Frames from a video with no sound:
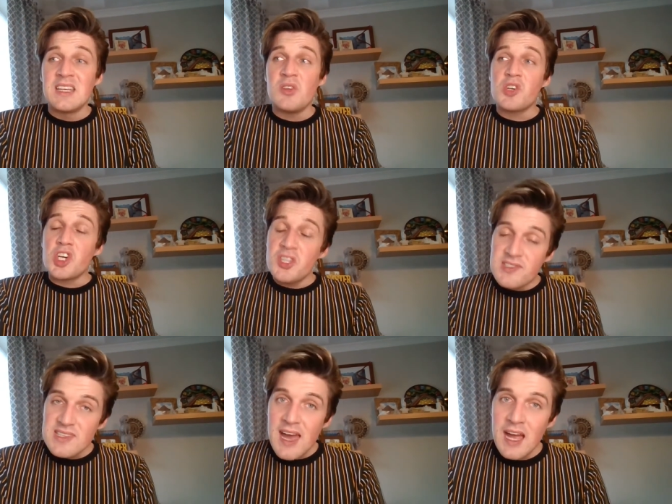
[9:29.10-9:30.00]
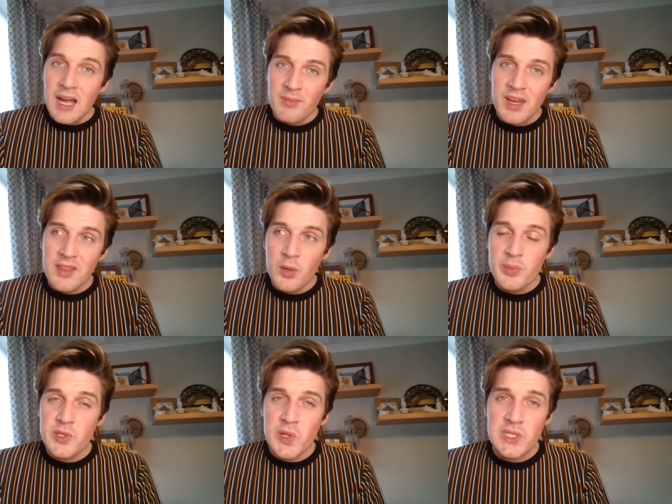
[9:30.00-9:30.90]
You could say I'm getting
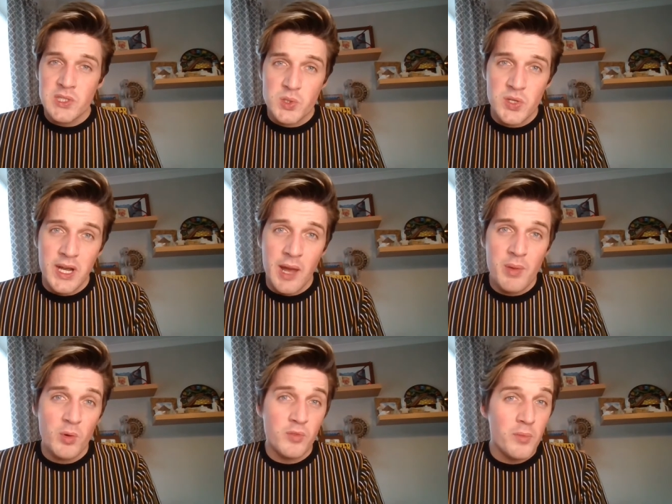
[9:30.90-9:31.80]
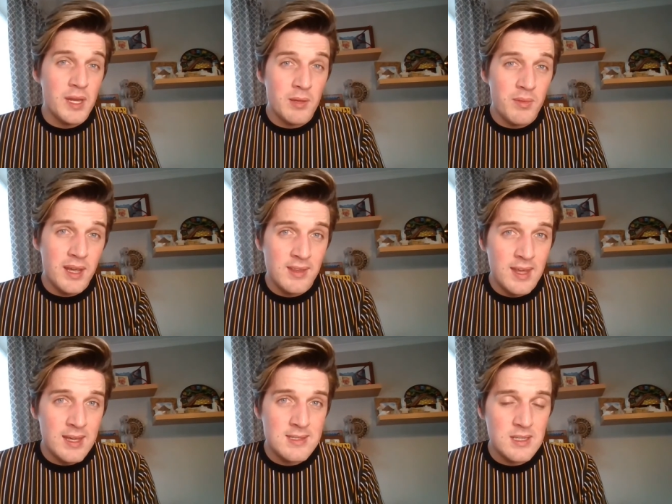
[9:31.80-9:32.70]
opportunity to try out a bit more of a medium length
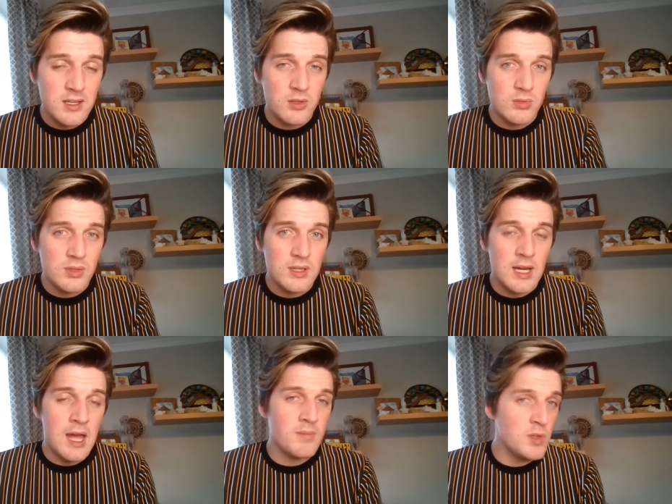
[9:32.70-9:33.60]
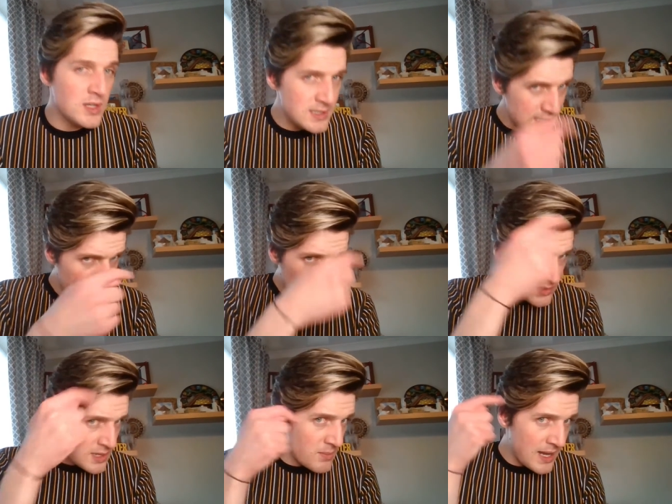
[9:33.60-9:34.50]
hairstyle. Um, you can see I've
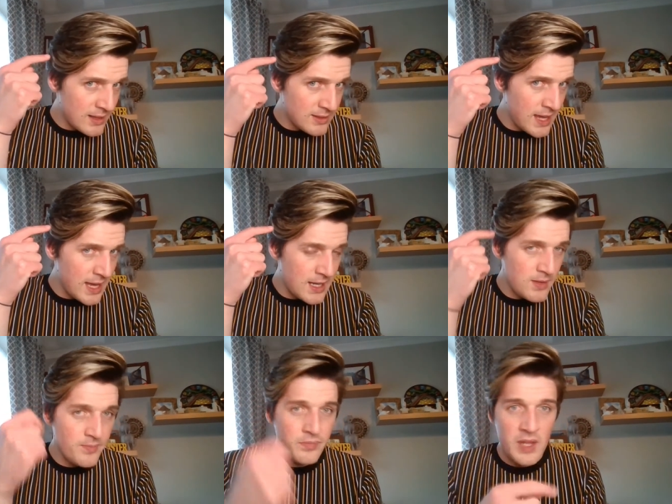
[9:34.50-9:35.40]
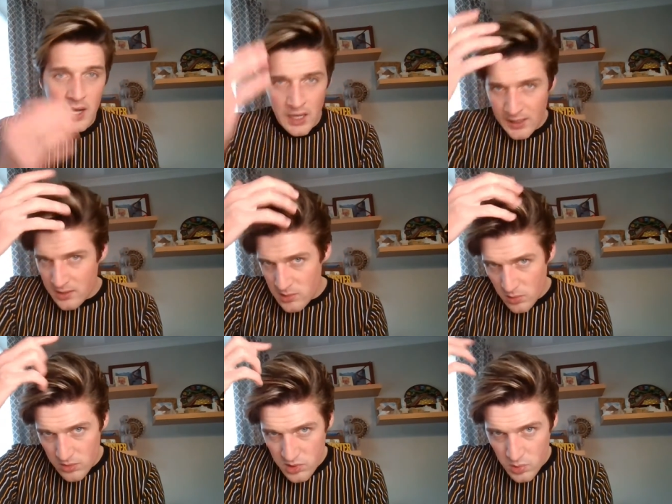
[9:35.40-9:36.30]
got some length here, and I like the
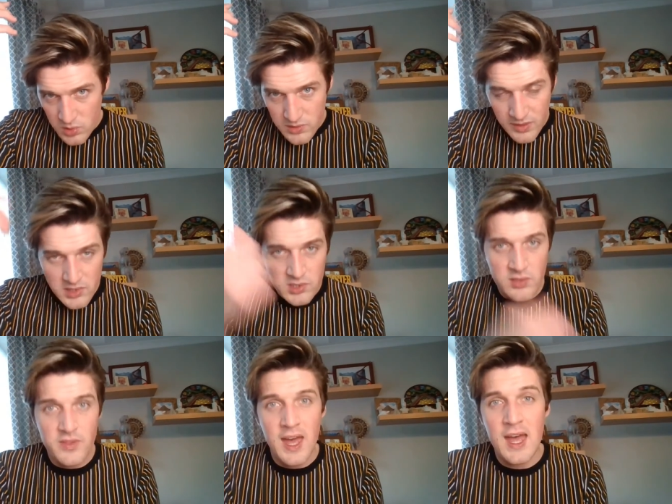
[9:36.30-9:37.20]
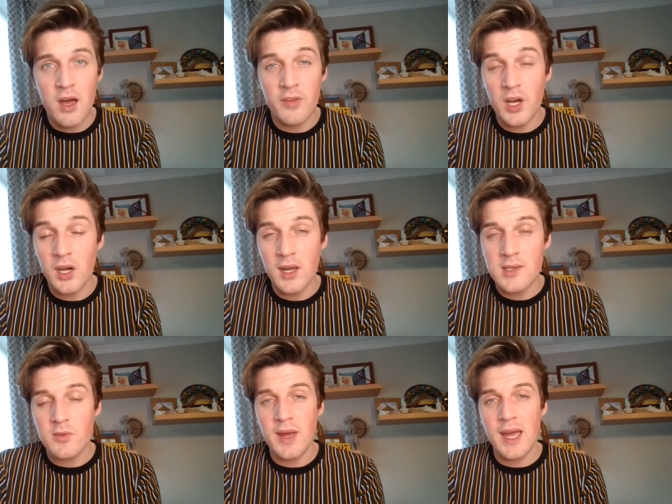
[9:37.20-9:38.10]
sort of the shorter version of the of the
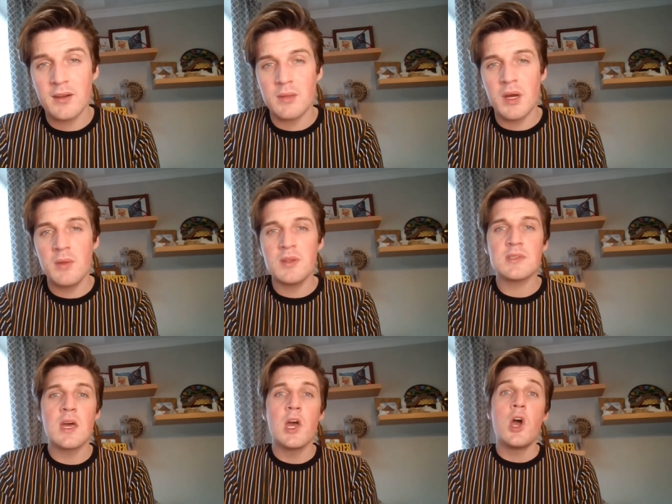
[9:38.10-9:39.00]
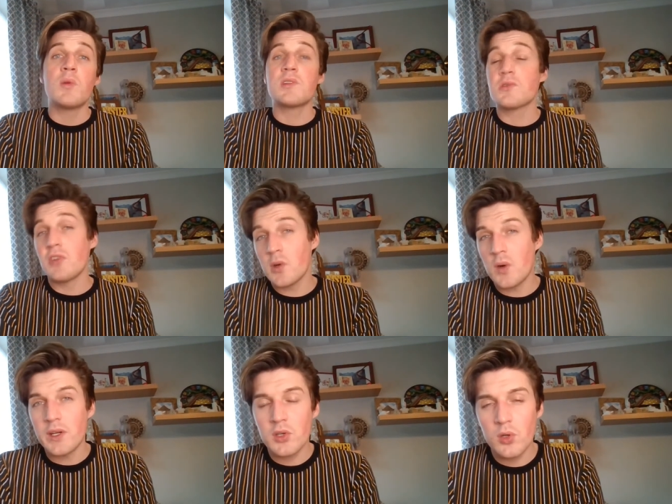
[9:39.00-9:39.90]
highlights through my hair at the moment, which is really
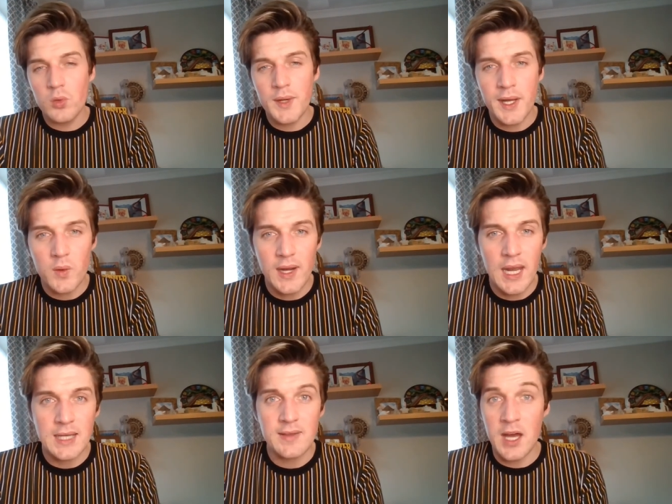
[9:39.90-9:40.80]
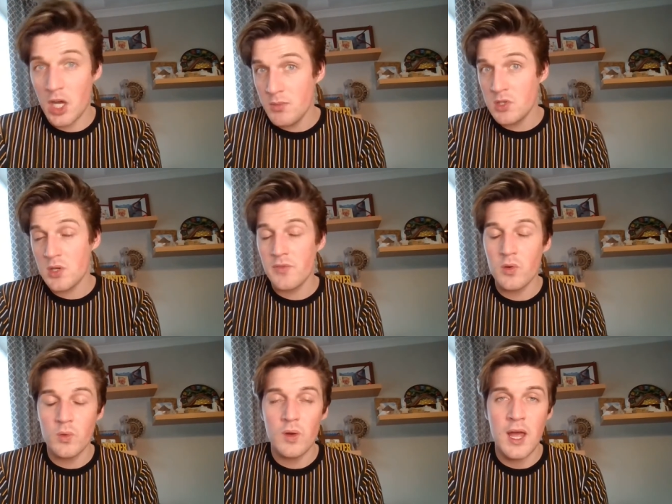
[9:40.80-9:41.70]
quite cool, and I quite like that. I hope you do if
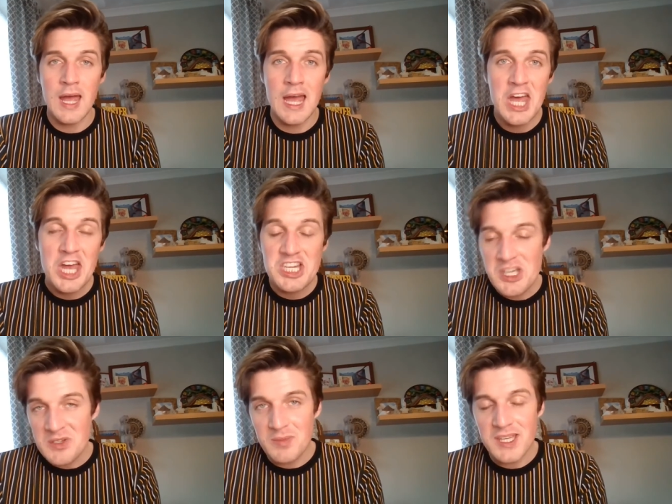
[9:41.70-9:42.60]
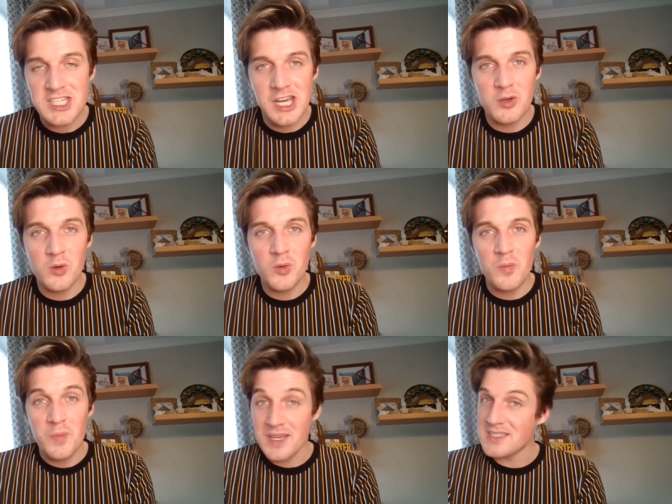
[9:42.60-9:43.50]
you're uh, new to my
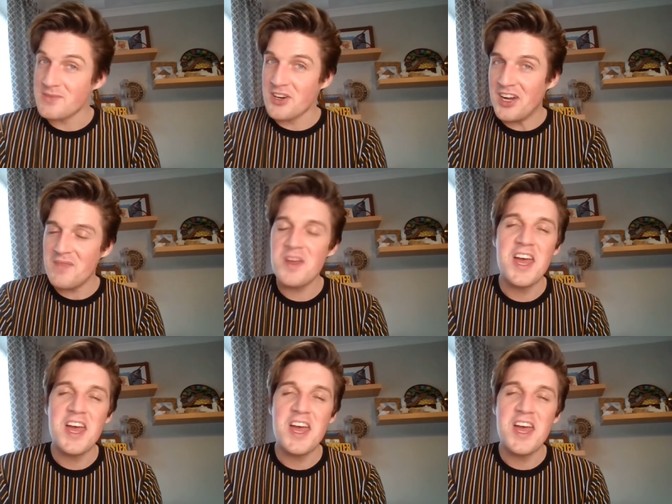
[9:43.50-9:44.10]
channel. Please subscribe.